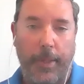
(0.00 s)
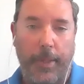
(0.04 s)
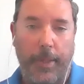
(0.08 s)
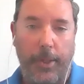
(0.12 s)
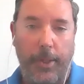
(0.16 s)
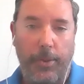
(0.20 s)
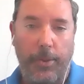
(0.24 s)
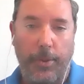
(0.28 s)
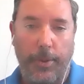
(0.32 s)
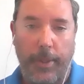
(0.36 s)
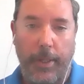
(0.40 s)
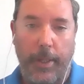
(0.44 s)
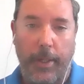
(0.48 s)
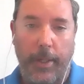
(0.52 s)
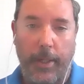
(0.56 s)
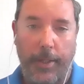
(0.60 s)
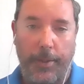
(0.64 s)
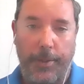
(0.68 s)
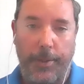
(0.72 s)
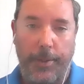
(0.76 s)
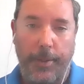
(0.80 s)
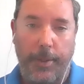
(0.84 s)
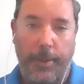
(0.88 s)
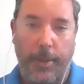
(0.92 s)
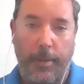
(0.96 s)
and made sure they
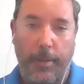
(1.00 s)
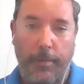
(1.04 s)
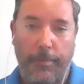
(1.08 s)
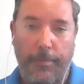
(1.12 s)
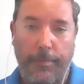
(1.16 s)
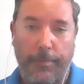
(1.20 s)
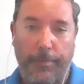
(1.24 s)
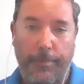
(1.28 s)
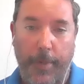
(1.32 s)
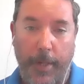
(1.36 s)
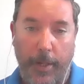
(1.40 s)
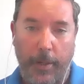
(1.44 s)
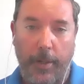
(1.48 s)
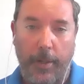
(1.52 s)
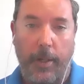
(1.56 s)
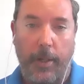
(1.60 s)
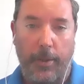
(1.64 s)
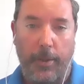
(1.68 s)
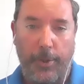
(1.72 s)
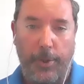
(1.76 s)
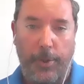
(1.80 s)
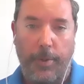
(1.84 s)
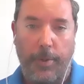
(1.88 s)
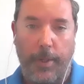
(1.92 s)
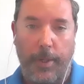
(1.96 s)
got the fire
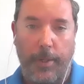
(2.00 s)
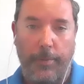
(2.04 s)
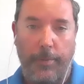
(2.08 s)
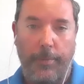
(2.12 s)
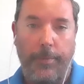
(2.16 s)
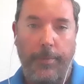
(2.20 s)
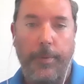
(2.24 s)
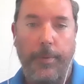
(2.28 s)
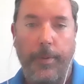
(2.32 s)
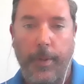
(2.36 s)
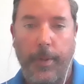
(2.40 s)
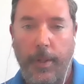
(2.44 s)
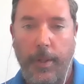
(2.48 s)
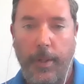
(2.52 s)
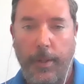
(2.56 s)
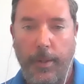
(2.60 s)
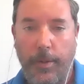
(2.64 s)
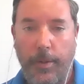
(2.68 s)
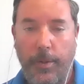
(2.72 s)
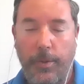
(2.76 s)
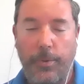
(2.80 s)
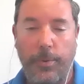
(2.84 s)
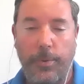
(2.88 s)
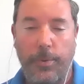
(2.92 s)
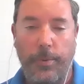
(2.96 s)
college credit.
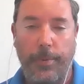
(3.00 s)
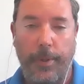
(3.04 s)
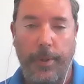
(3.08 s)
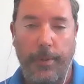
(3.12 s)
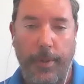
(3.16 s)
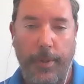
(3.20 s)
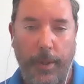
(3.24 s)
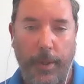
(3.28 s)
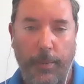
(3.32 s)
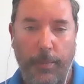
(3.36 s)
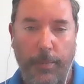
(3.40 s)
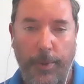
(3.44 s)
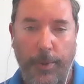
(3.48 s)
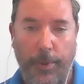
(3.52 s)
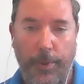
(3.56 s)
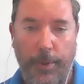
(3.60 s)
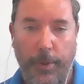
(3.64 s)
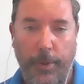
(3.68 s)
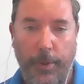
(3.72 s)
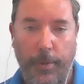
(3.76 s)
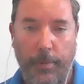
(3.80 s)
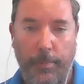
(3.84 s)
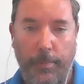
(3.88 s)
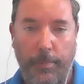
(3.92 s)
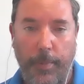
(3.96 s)
So it was
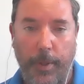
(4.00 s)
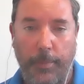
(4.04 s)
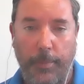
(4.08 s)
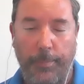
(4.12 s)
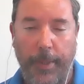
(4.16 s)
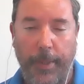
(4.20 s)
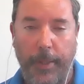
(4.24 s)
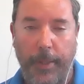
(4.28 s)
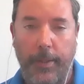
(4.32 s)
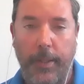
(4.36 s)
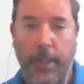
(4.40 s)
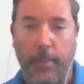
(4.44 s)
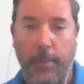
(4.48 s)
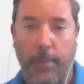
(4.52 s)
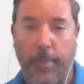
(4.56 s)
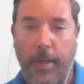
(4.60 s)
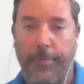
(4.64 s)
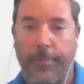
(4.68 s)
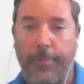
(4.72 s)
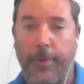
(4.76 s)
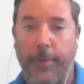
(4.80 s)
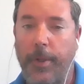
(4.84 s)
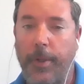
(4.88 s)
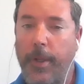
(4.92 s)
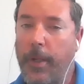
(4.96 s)
a big team
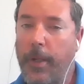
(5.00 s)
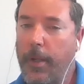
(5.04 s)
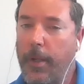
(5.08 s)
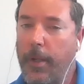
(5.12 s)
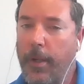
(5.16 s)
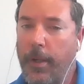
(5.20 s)
effort,